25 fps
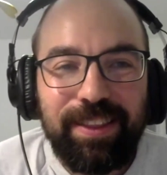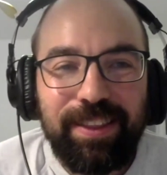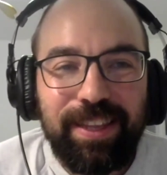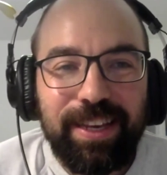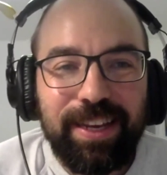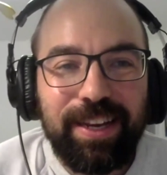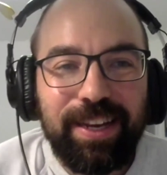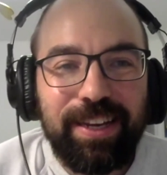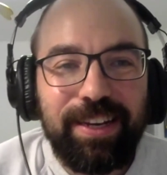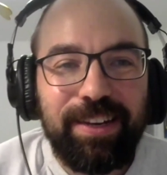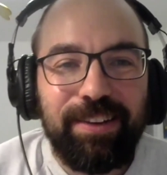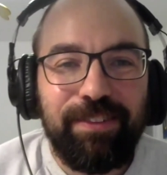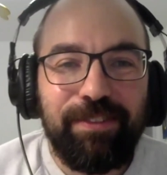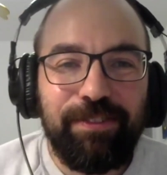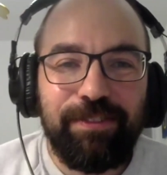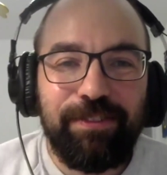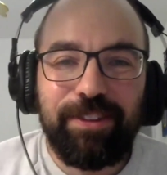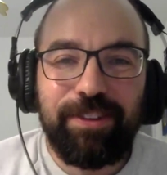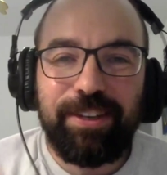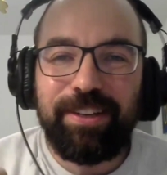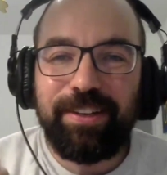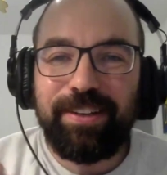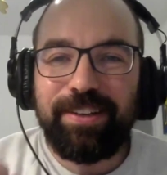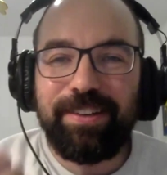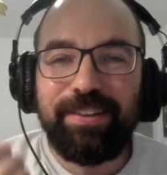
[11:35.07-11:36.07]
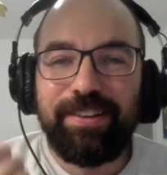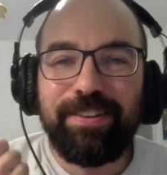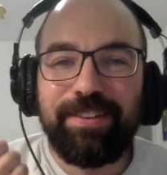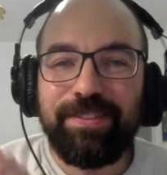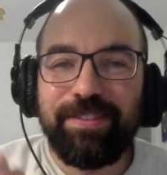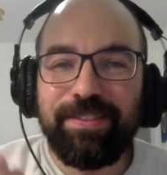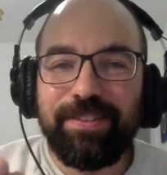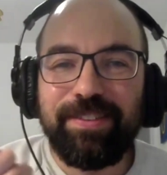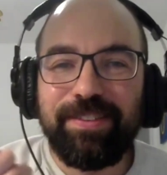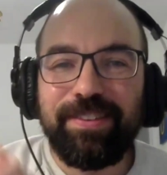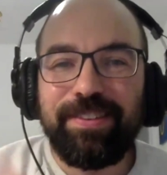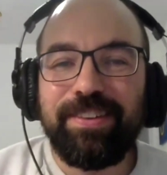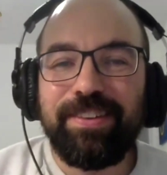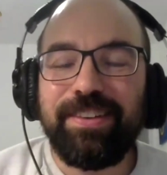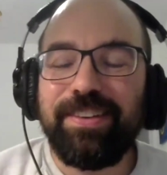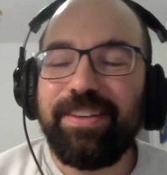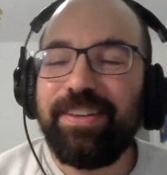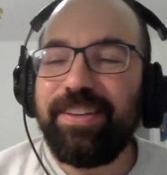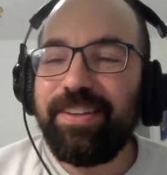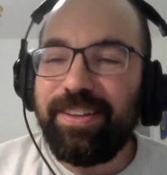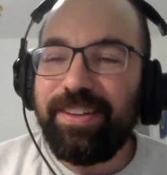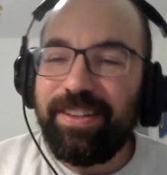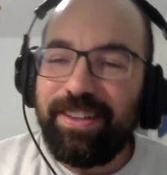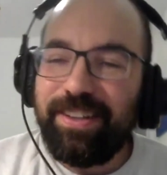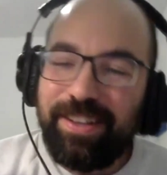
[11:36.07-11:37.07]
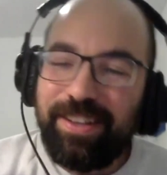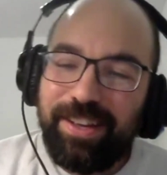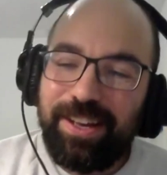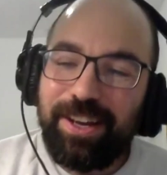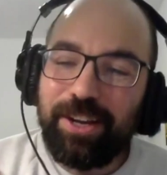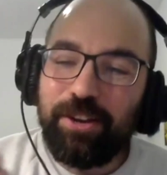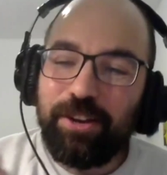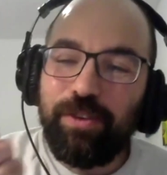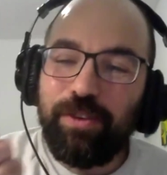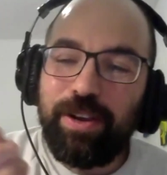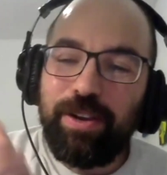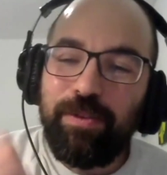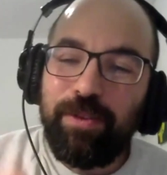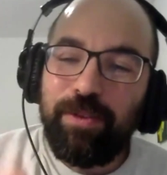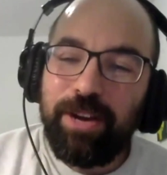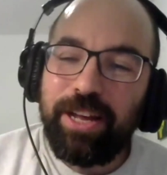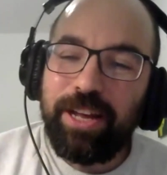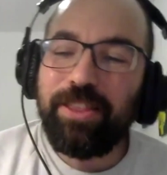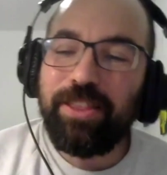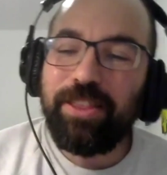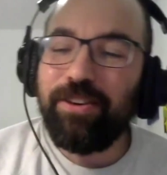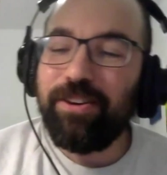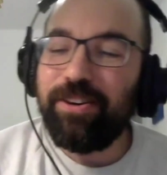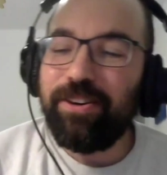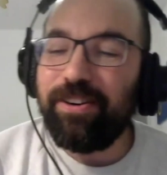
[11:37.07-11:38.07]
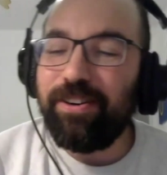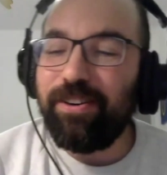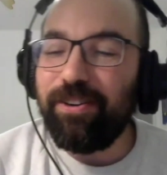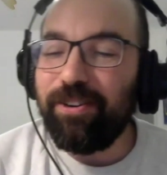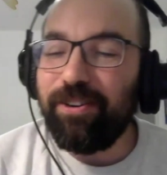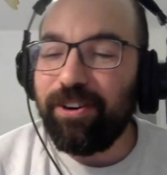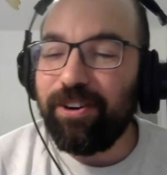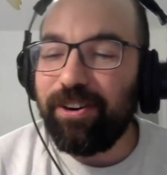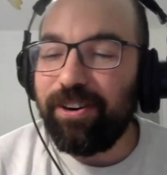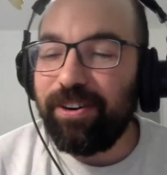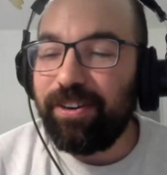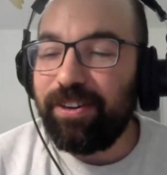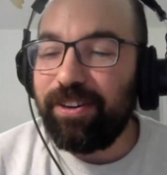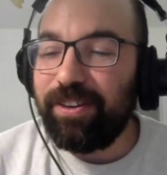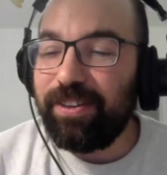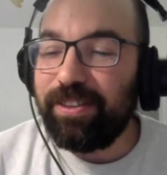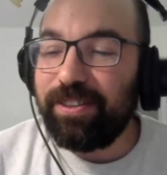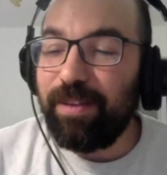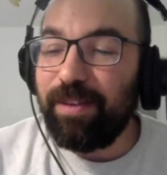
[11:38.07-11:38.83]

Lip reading: they kind of agree with or